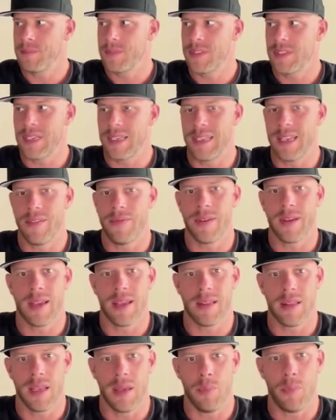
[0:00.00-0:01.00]

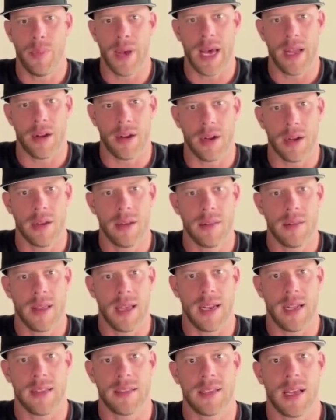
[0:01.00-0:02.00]
significantly better
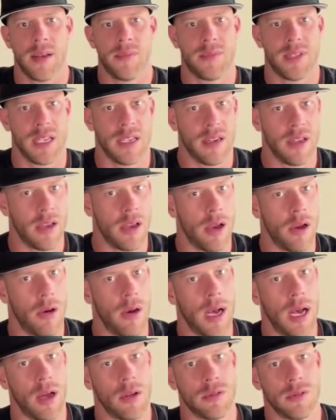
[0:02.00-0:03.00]
than attempting to go
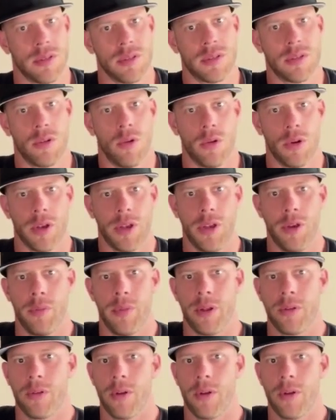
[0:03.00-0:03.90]
out and score human